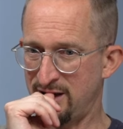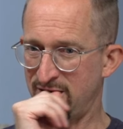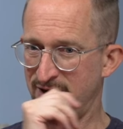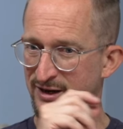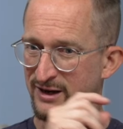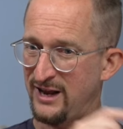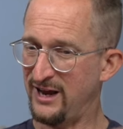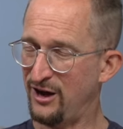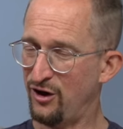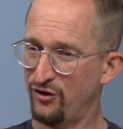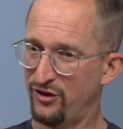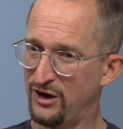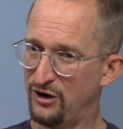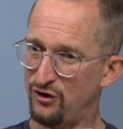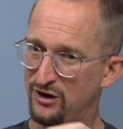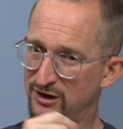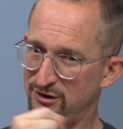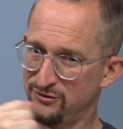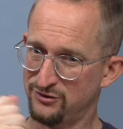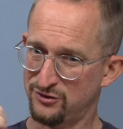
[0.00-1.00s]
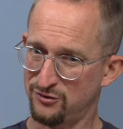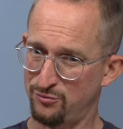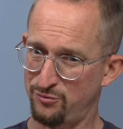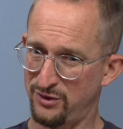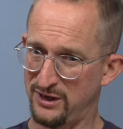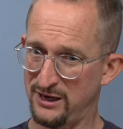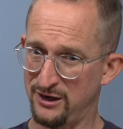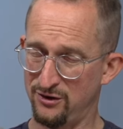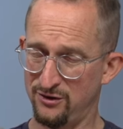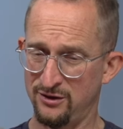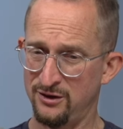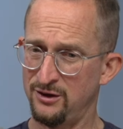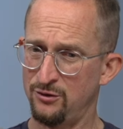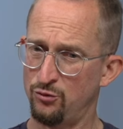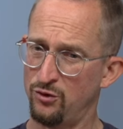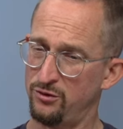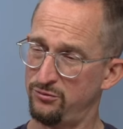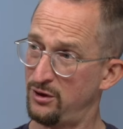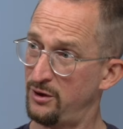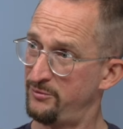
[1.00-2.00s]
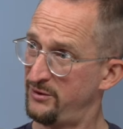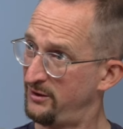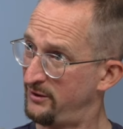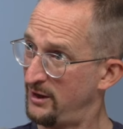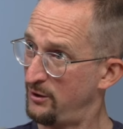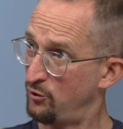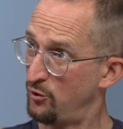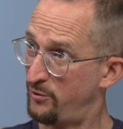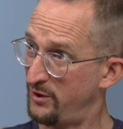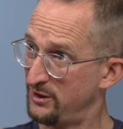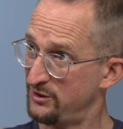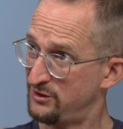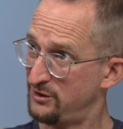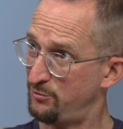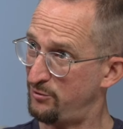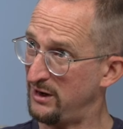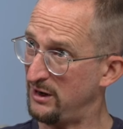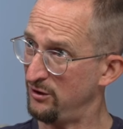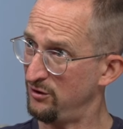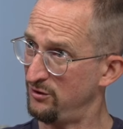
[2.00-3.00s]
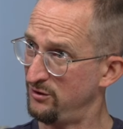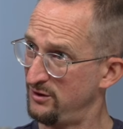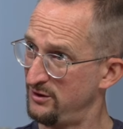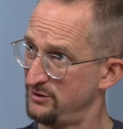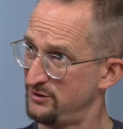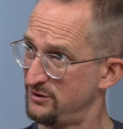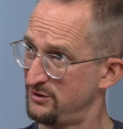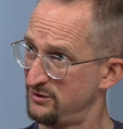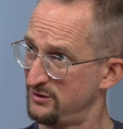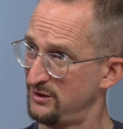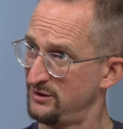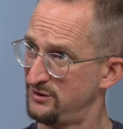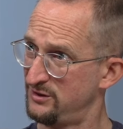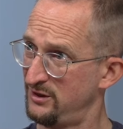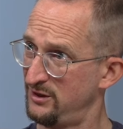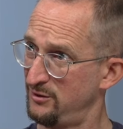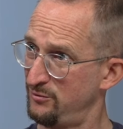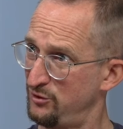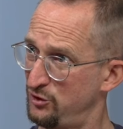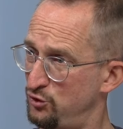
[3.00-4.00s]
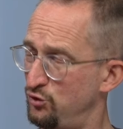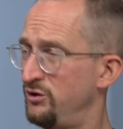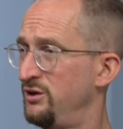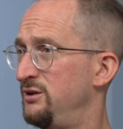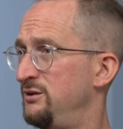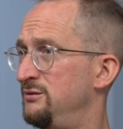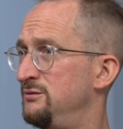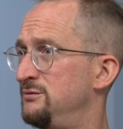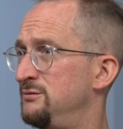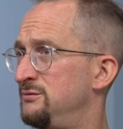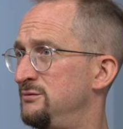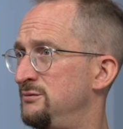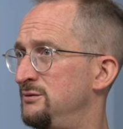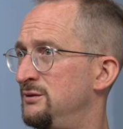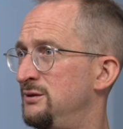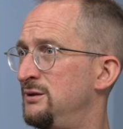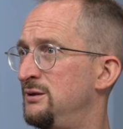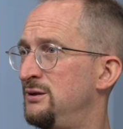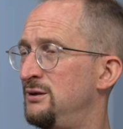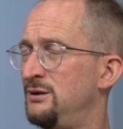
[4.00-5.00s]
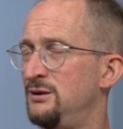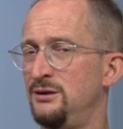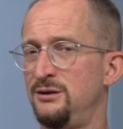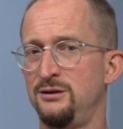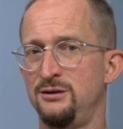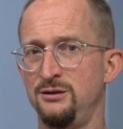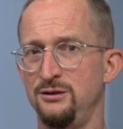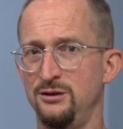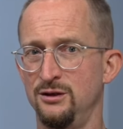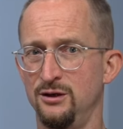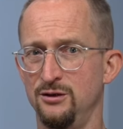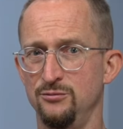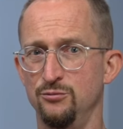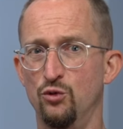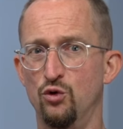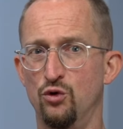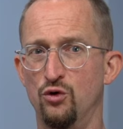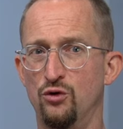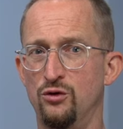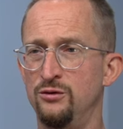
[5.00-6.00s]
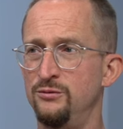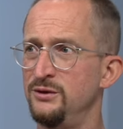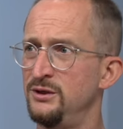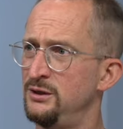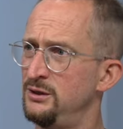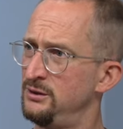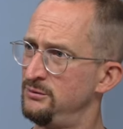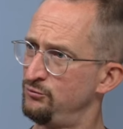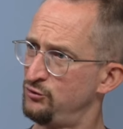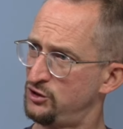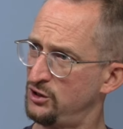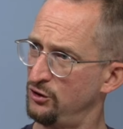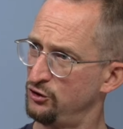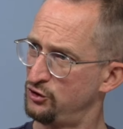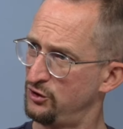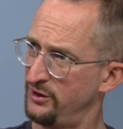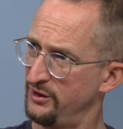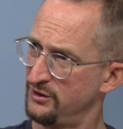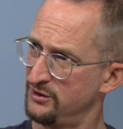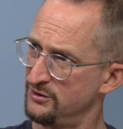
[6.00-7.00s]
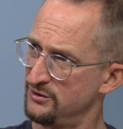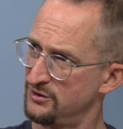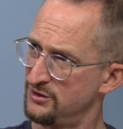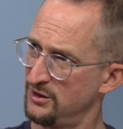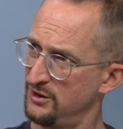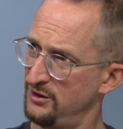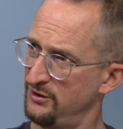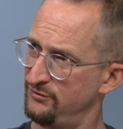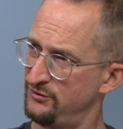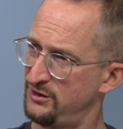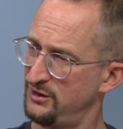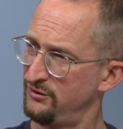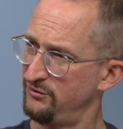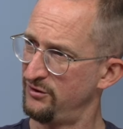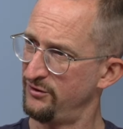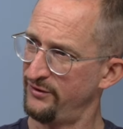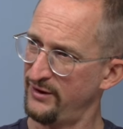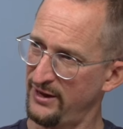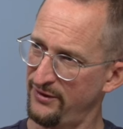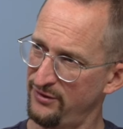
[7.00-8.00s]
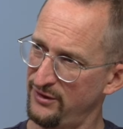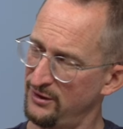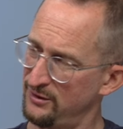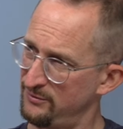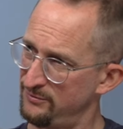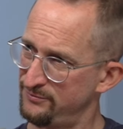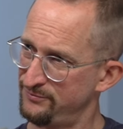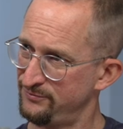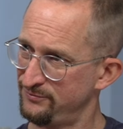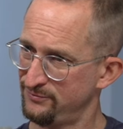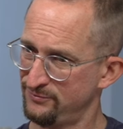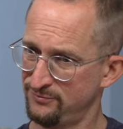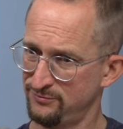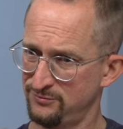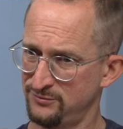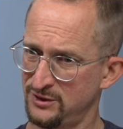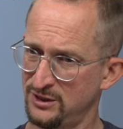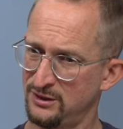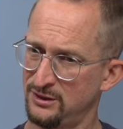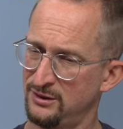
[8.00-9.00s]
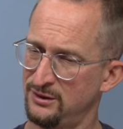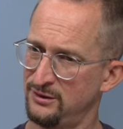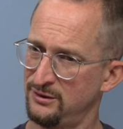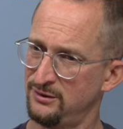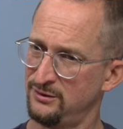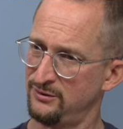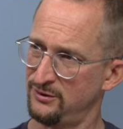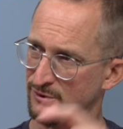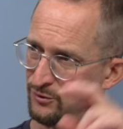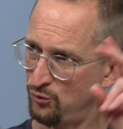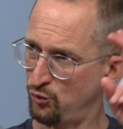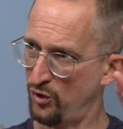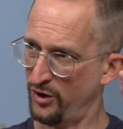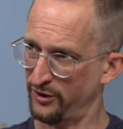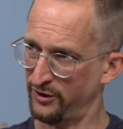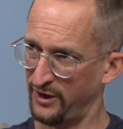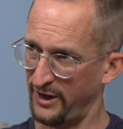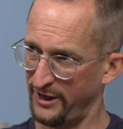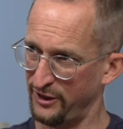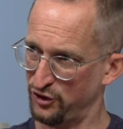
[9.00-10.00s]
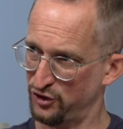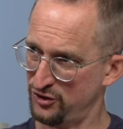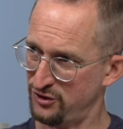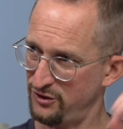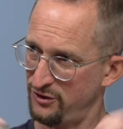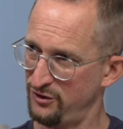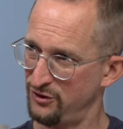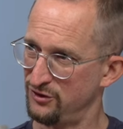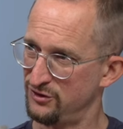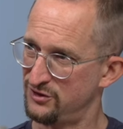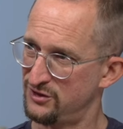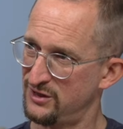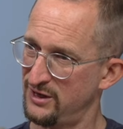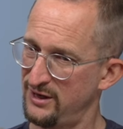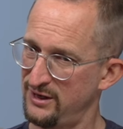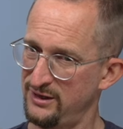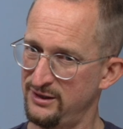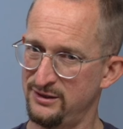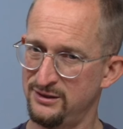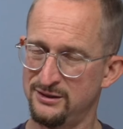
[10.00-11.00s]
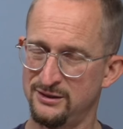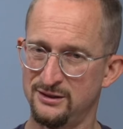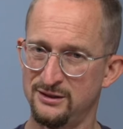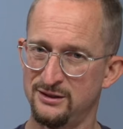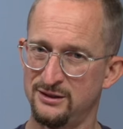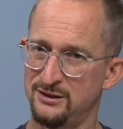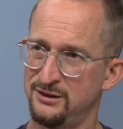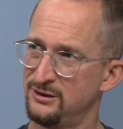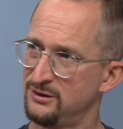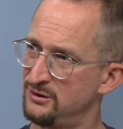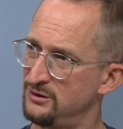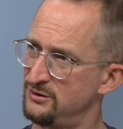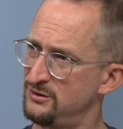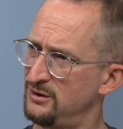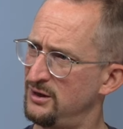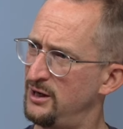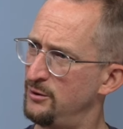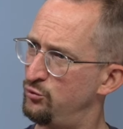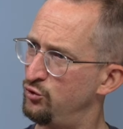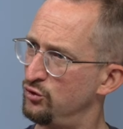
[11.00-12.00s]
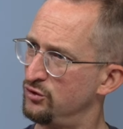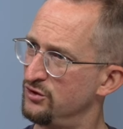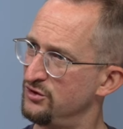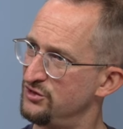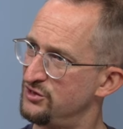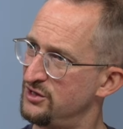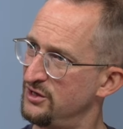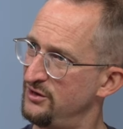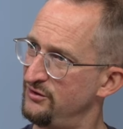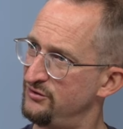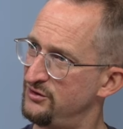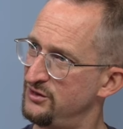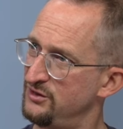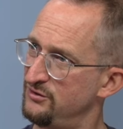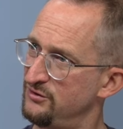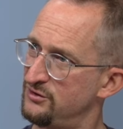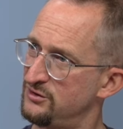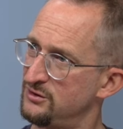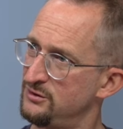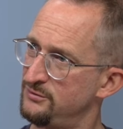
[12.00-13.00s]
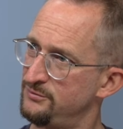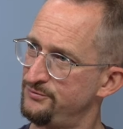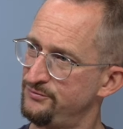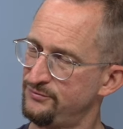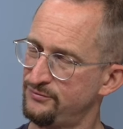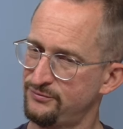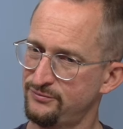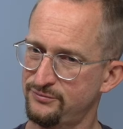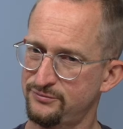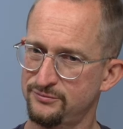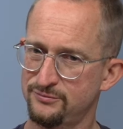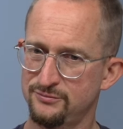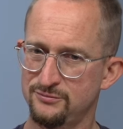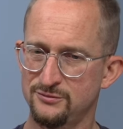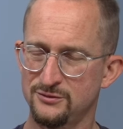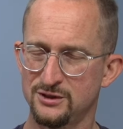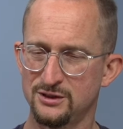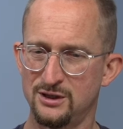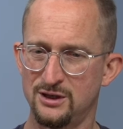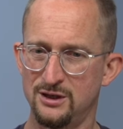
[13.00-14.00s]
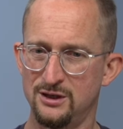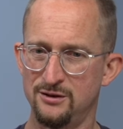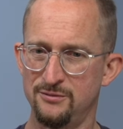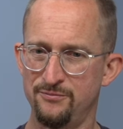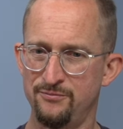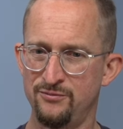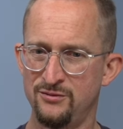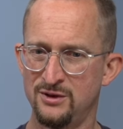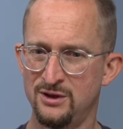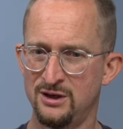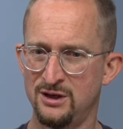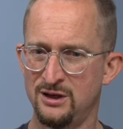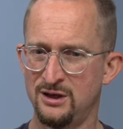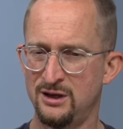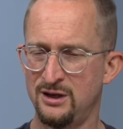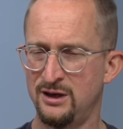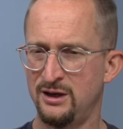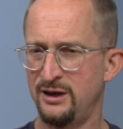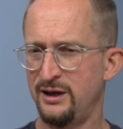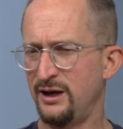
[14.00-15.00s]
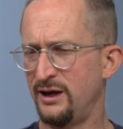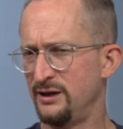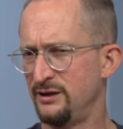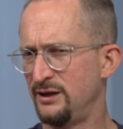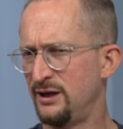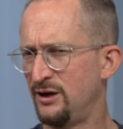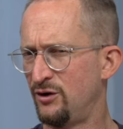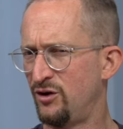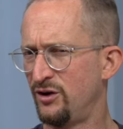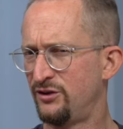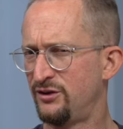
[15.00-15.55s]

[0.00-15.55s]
Now they're out of power. Well, I mean, they were basically paralysed, as I see it, between, more socially conservative and then the one nation, you could say, liberal conservatives. And now I